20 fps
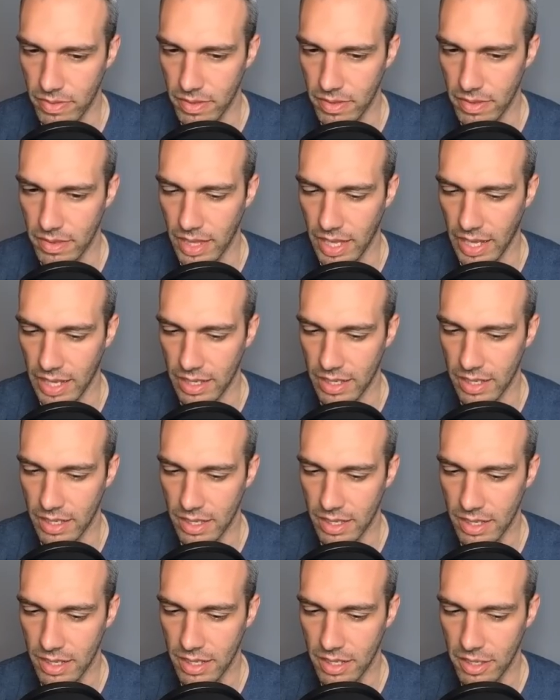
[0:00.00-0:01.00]
like
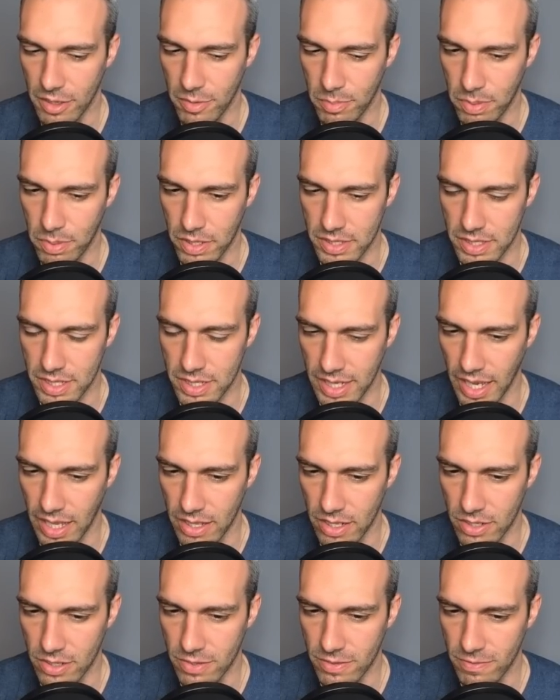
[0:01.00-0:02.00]
put
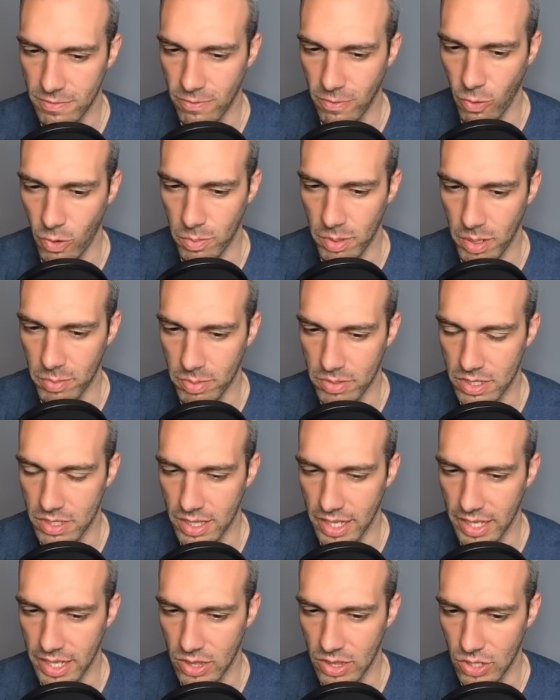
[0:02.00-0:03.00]
together for people to
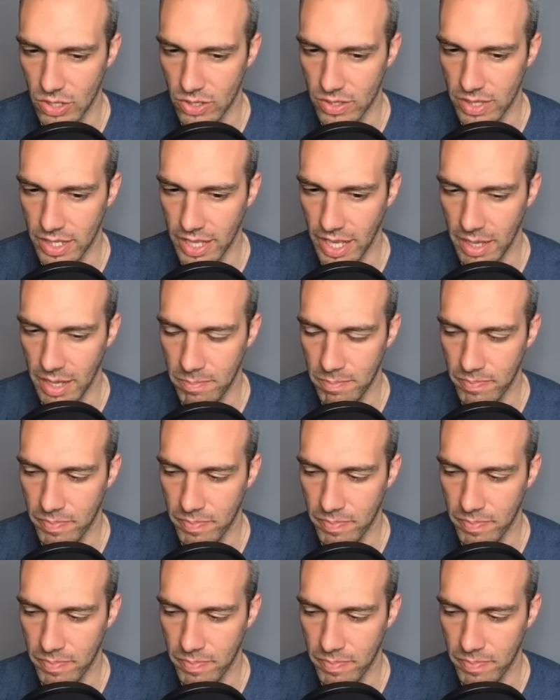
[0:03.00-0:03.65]
like learn the game.